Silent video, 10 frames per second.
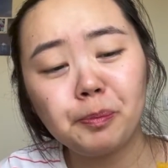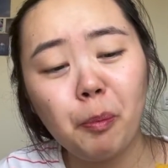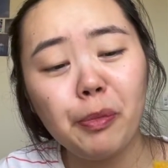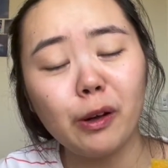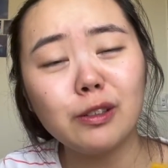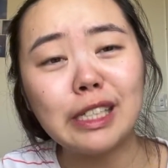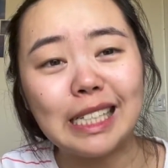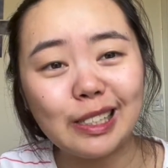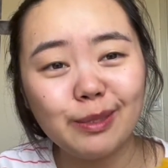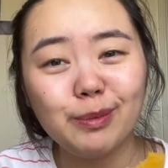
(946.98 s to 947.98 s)
That was
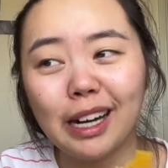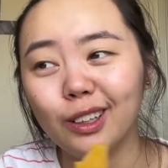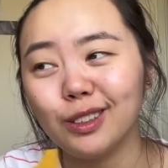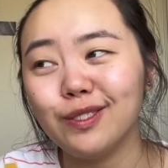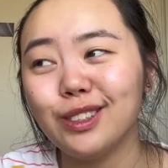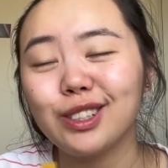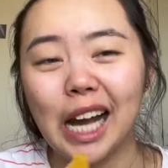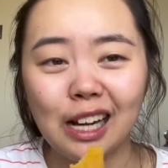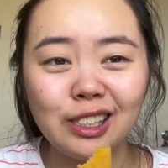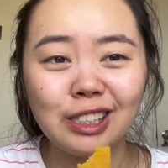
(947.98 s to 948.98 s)
hard to bite off. It was
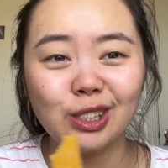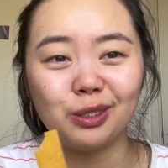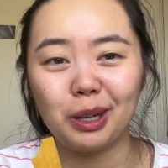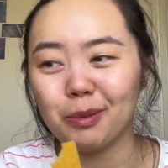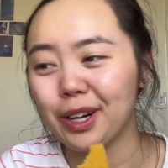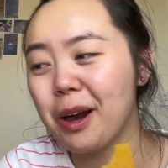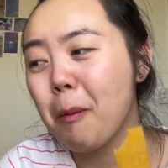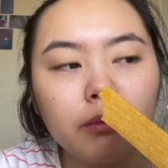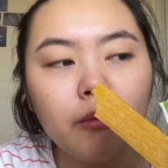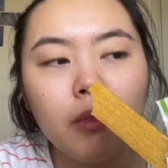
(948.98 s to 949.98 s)
actually so rubbery.
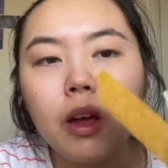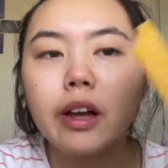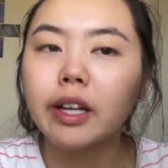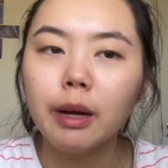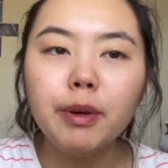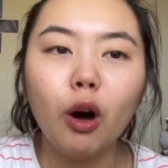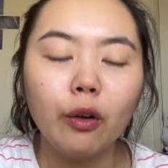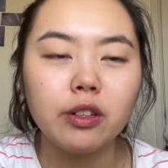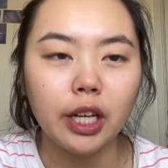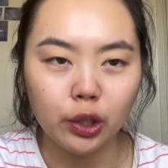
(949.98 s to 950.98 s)
Can I be
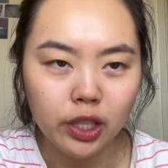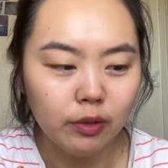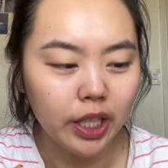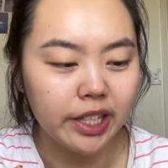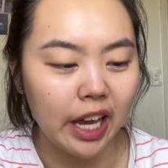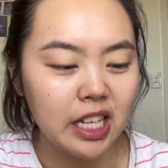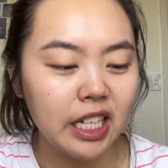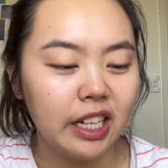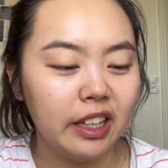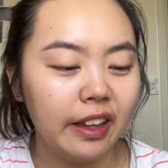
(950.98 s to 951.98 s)
honest? I couldn't really taste
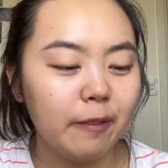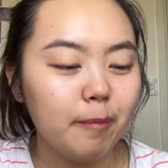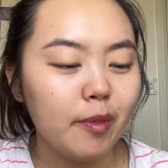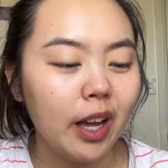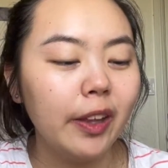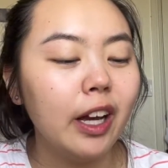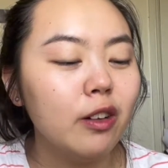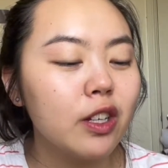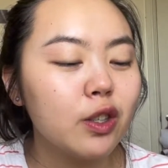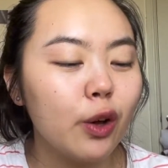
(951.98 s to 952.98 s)
anything. I think I was
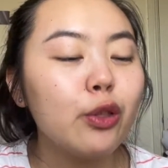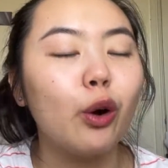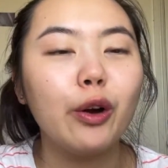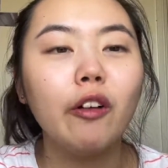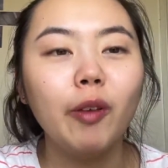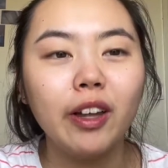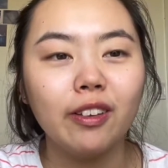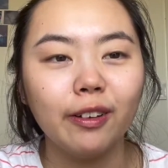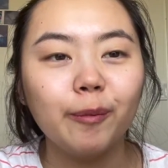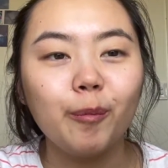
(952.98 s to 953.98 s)
just so thrown off by
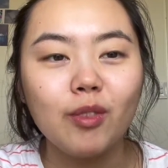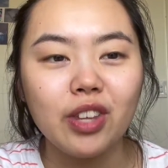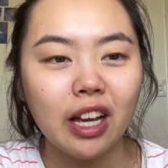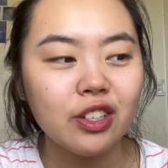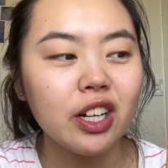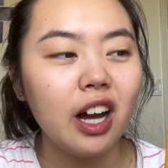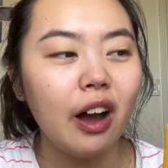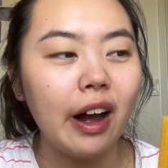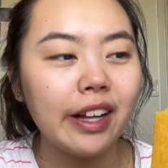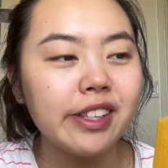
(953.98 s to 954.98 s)
the texture.
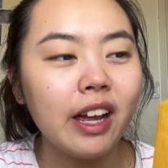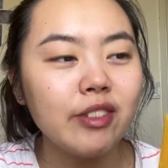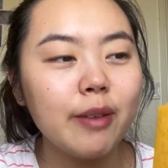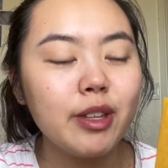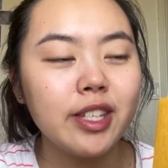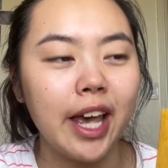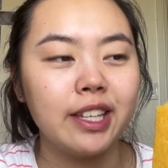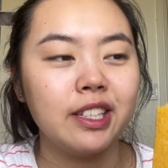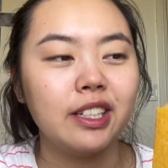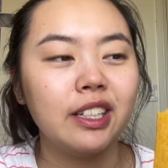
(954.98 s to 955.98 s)
I didn't have time to
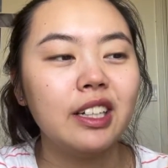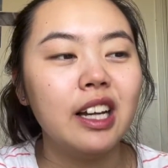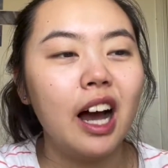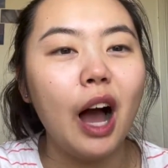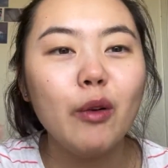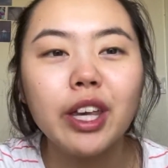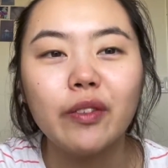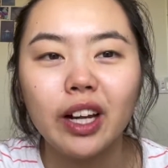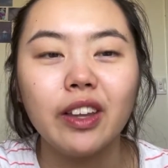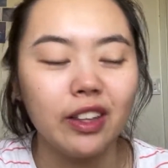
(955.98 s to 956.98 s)
taste it. I will give
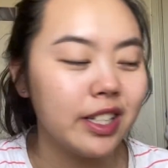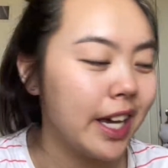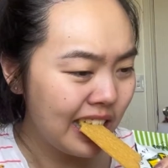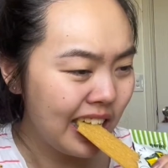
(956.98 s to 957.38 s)
it another taste.